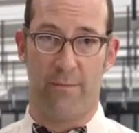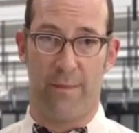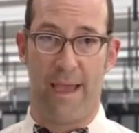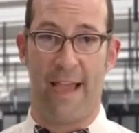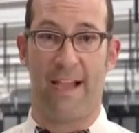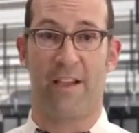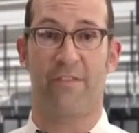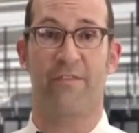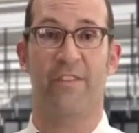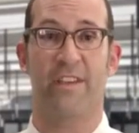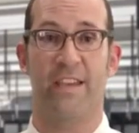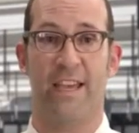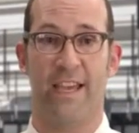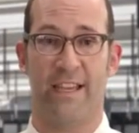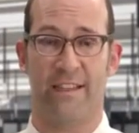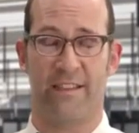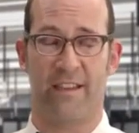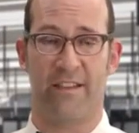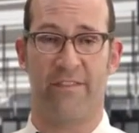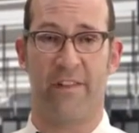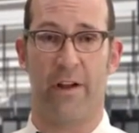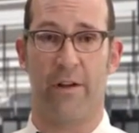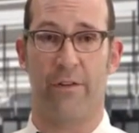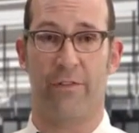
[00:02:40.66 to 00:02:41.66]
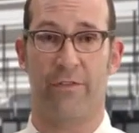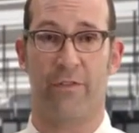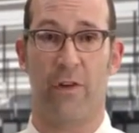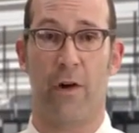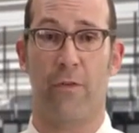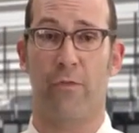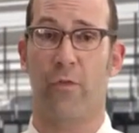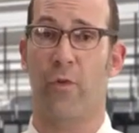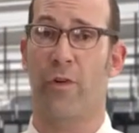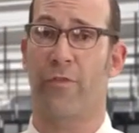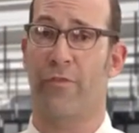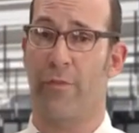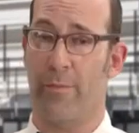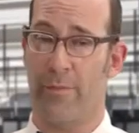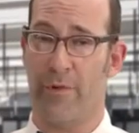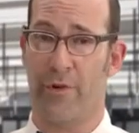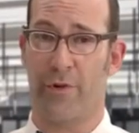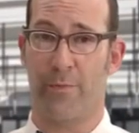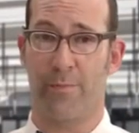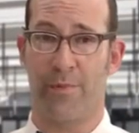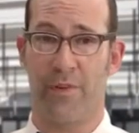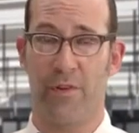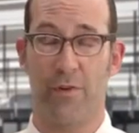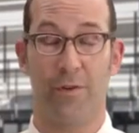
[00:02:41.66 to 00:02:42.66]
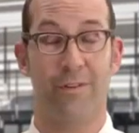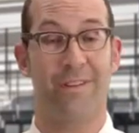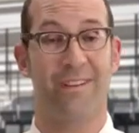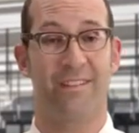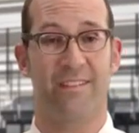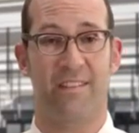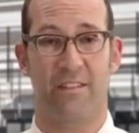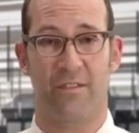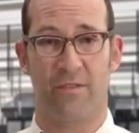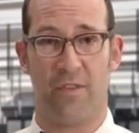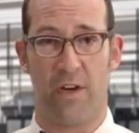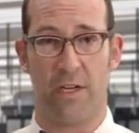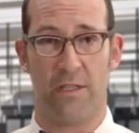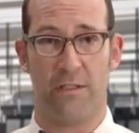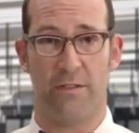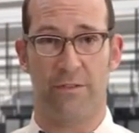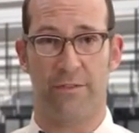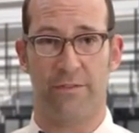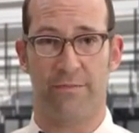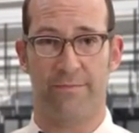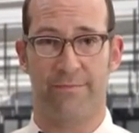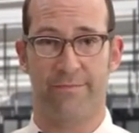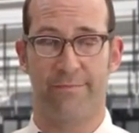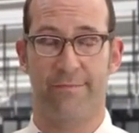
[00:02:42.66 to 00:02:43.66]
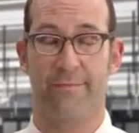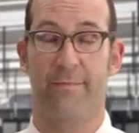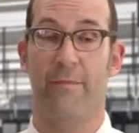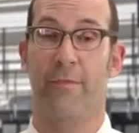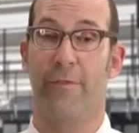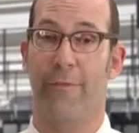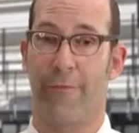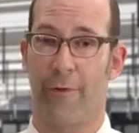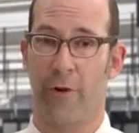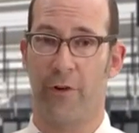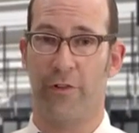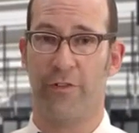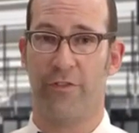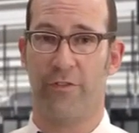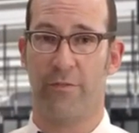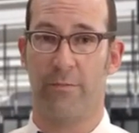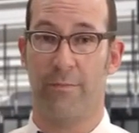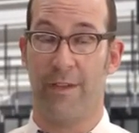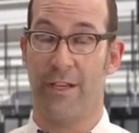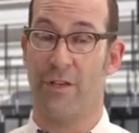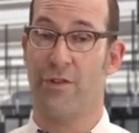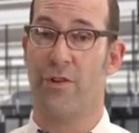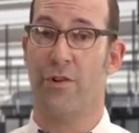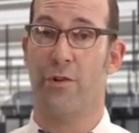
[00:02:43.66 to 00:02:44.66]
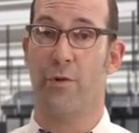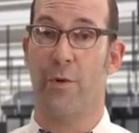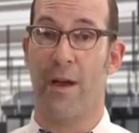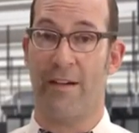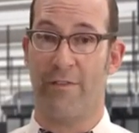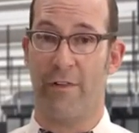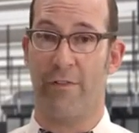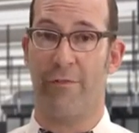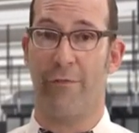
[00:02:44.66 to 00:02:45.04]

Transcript: McAfee antivirus software from your computer is as follows. First, make sure you have a